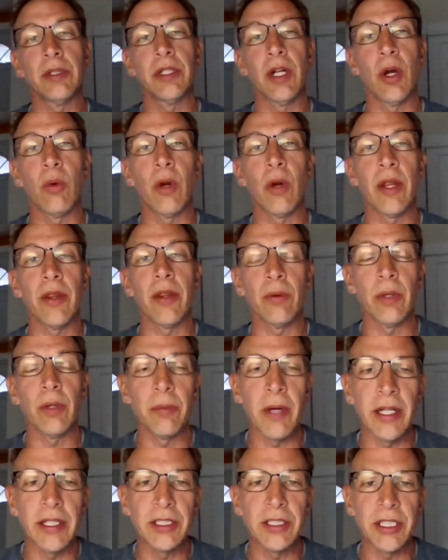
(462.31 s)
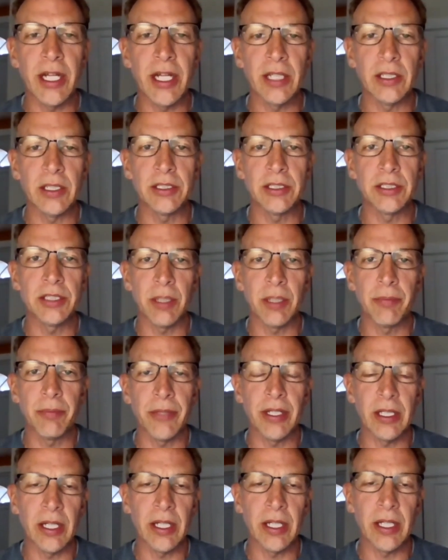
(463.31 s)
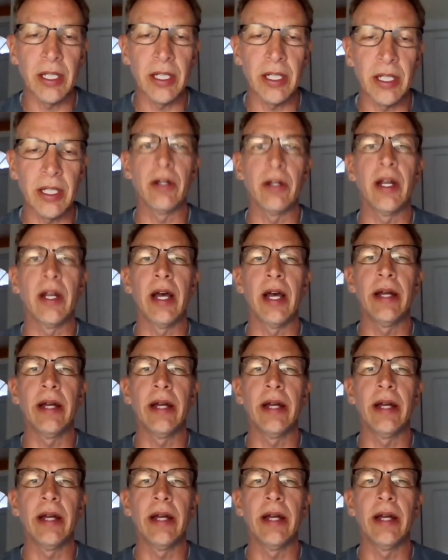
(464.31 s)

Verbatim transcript: you know, whether we might challenge something like that or